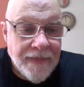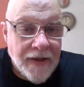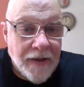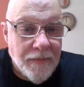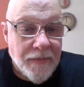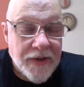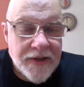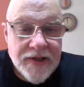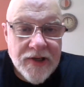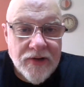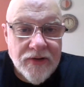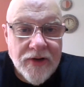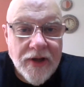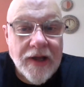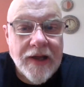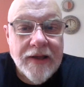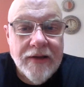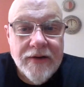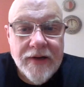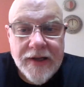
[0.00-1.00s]
But you're
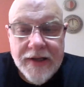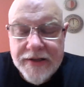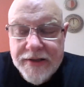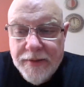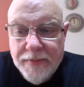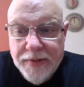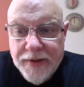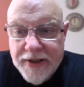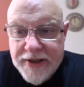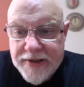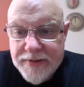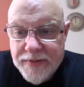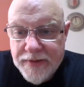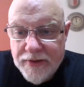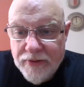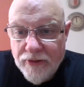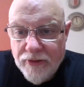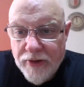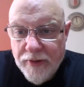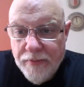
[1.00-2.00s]
not going to get the
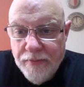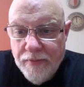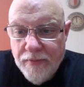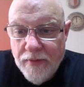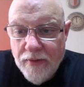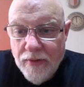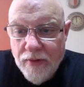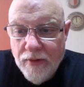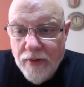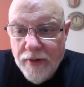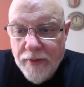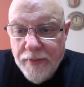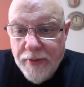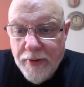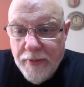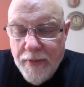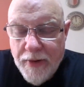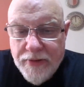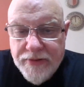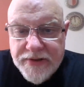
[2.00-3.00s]
placement or the
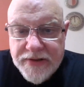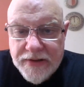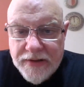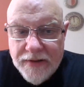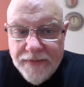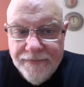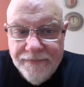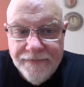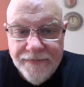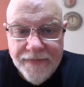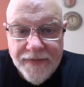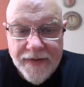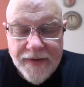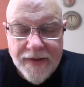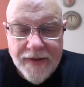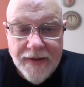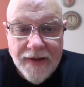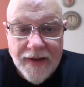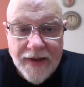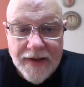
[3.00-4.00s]
promotion
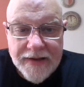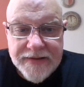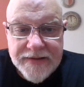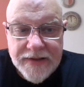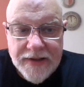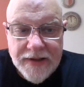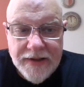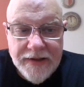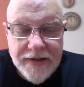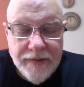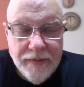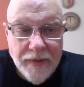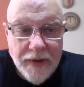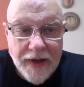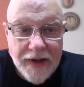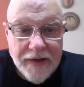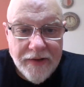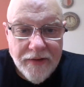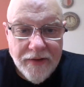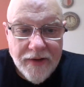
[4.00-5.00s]
as an indie
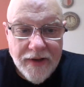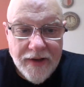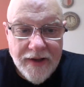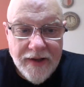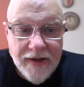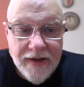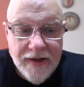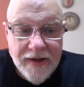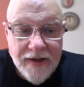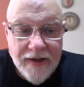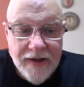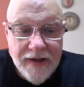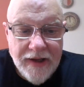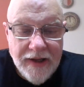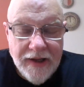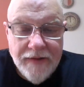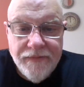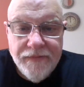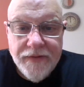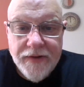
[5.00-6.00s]
writer
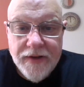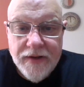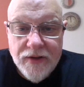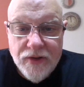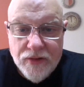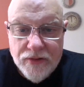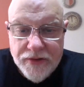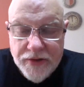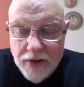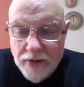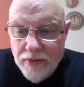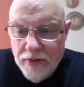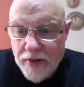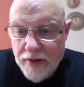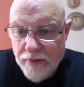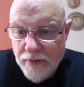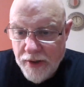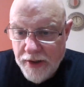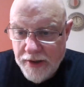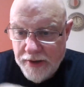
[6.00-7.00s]
if you don't
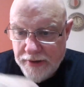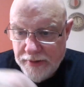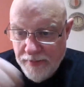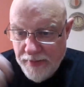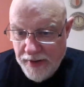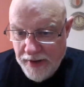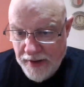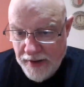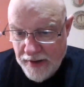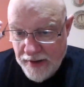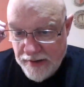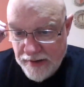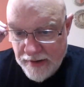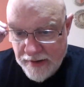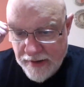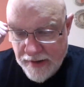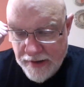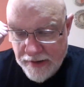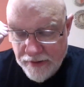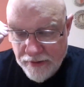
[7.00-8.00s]
agree to be in
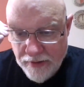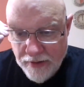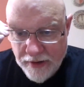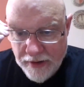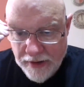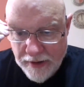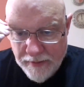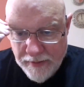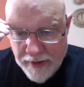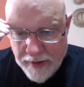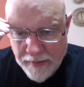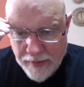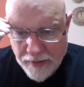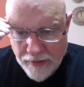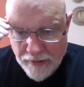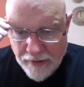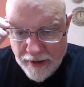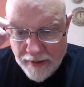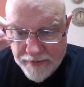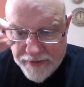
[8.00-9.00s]
the Kindle Unlimited
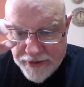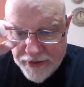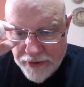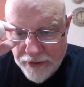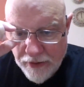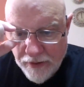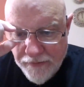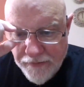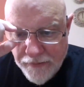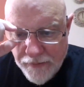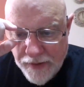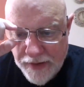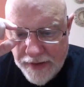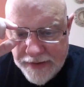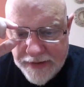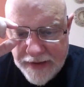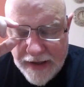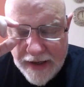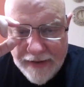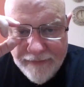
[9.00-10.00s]
program. So you're free
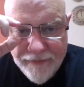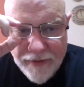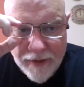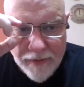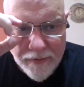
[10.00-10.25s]
to have your